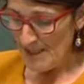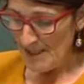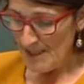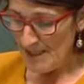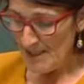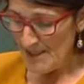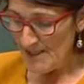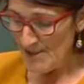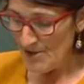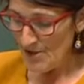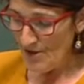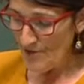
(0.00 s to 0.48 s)

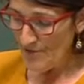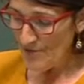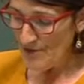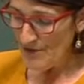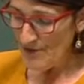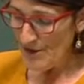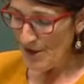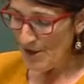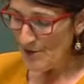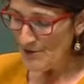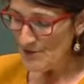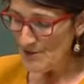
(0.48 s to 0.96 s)
It is
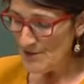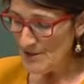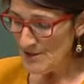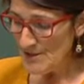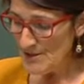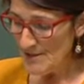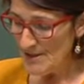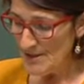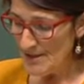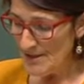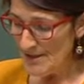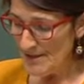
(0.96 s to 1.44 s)
often
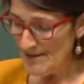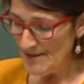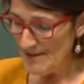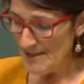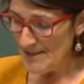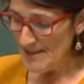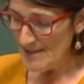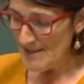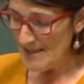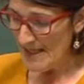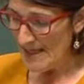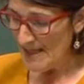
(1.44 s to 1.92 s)
noted
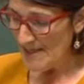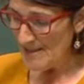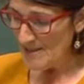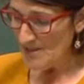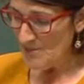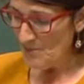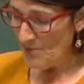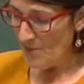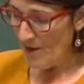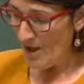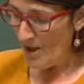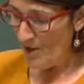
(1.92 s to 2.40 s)
these days
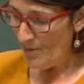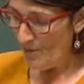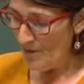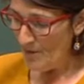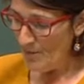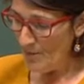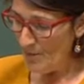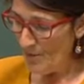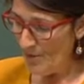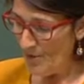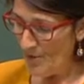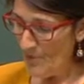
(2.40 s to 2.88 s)
that while we
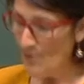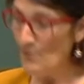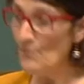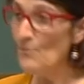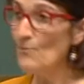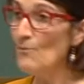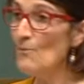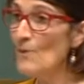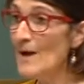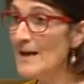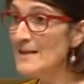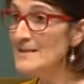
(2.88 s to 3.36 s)
were
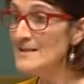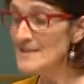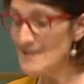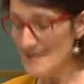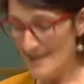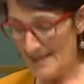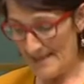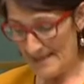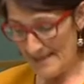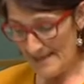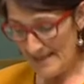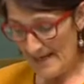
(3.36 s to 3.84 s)
once
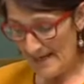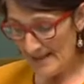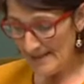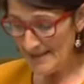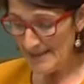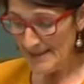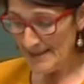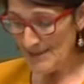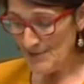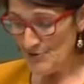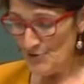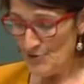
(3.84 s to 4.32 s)
a young
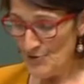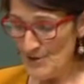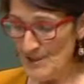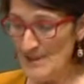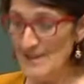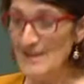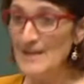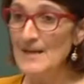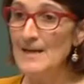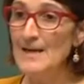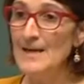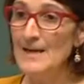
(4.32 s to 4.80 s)

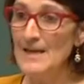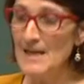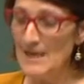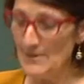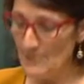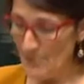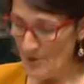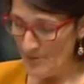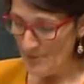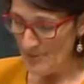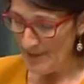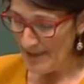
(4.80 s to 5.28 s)
country, our
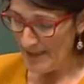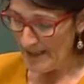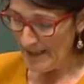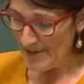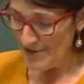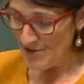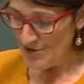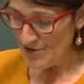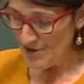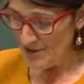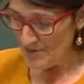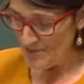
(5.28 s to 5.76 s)

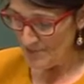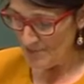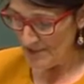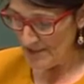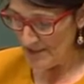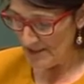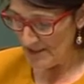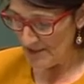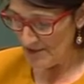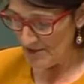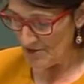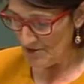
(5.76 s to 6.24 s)
population is
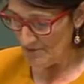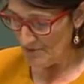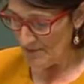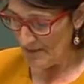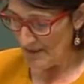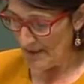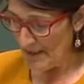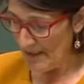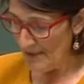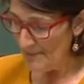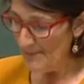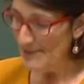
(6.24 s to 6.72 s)
predicted to
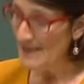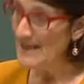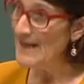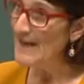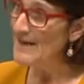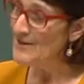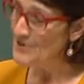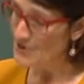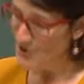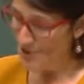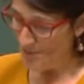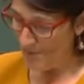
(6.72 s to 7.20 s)
become an
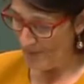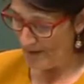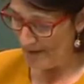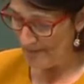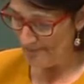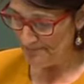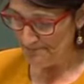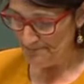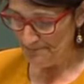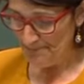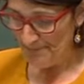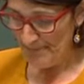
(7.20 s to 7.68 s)
ageing
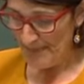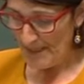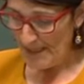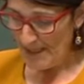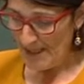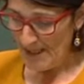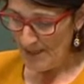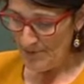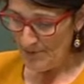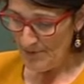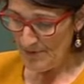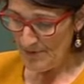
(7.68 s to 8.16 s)
one.
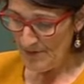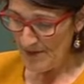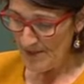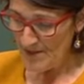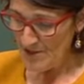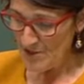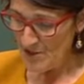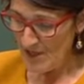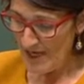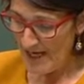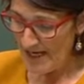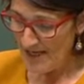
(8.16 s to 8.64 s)
With
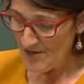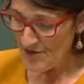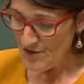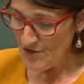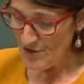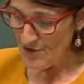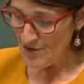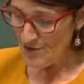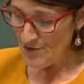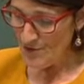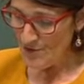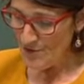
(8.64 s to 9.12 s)
these
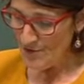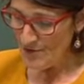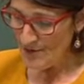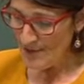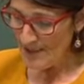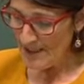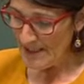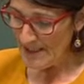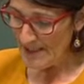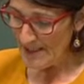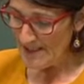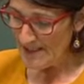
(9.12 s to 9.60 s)
changes, new
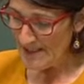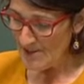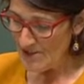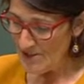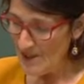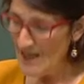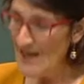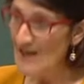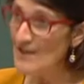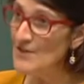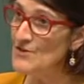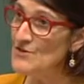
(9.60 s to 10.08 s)
needs and
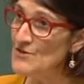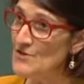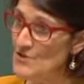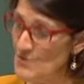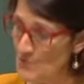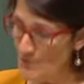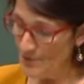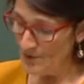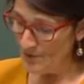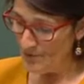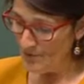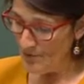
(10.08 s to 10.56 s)

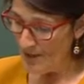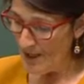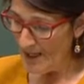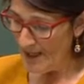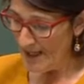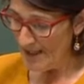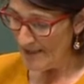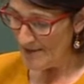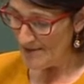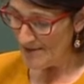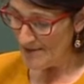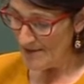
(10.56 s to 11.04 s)
challenges will
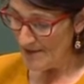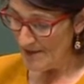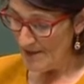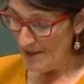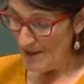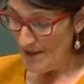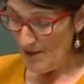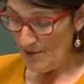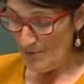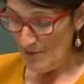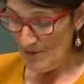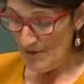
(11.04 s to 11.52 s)
arise.
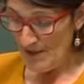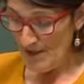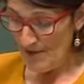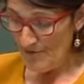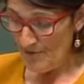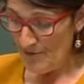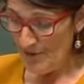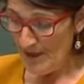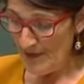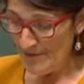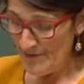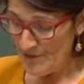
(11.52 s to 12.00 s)
We
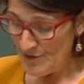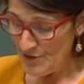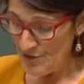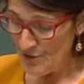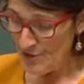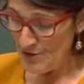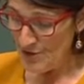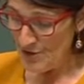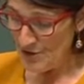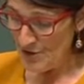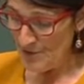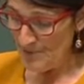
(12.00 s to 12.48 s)
therefore have a
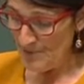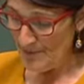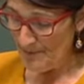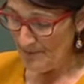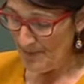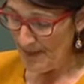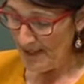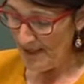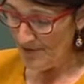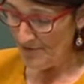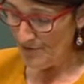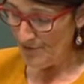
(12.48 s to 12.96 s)
duty to
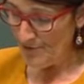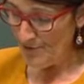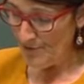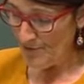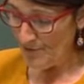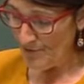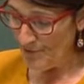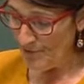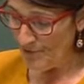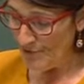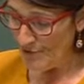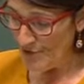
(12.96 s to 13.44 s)
prepare for the
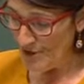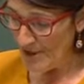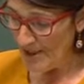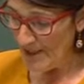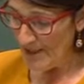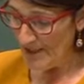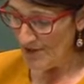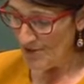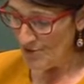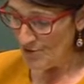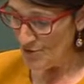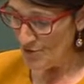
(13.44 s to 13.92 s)
future
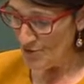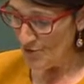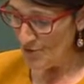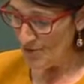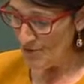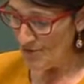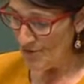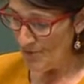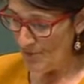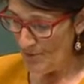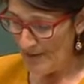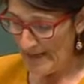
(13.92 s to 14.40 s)
and ensure
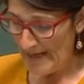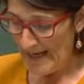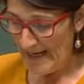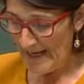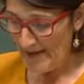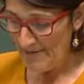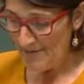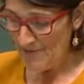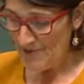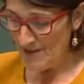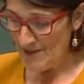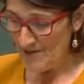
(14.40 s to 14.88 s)
that we
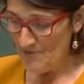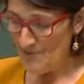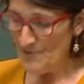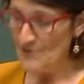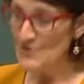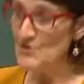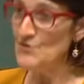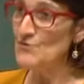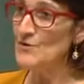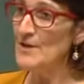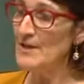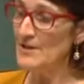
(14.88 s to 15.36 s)
have the
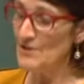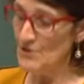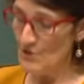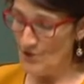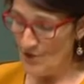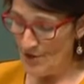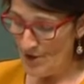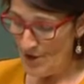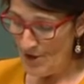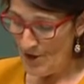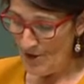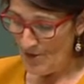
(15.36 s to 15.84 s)

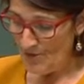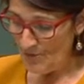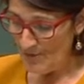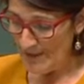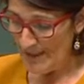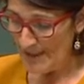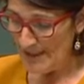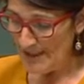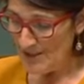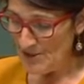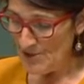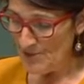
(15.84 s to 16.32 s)
infrastructure
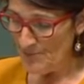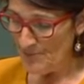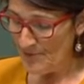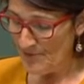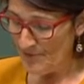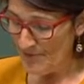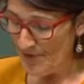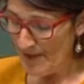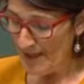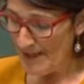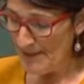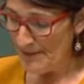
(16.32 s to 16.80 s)
ready to
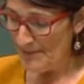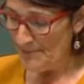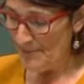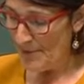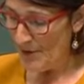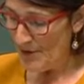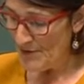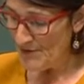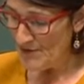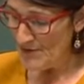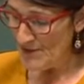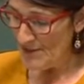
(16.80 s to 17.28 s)
provide a
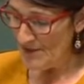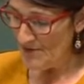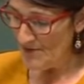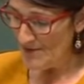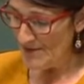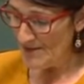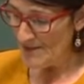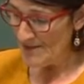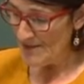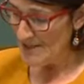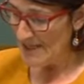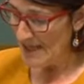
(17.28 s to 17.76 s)
positive
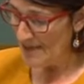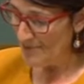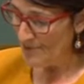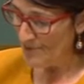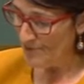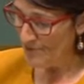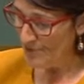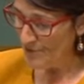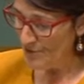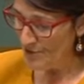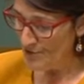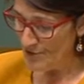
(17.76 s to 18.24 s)
and stable
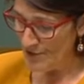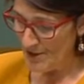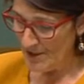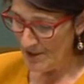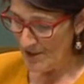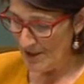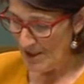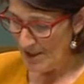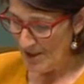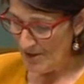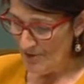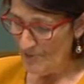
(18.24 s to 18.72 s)

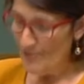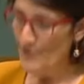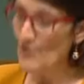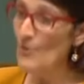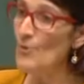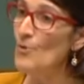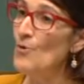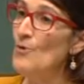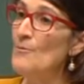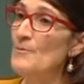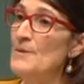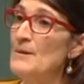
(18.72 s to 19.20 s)
future for
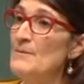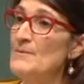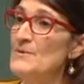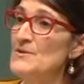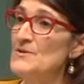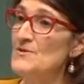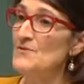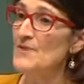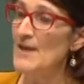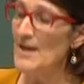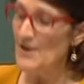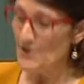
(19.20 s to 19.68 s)
all
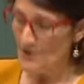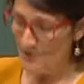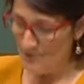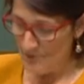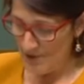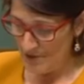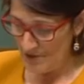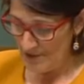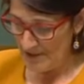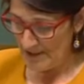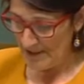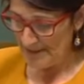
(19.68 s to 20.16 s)
members of our
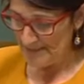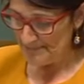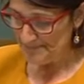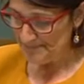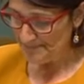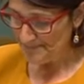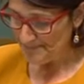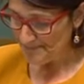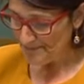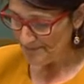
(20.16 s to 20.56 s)
community.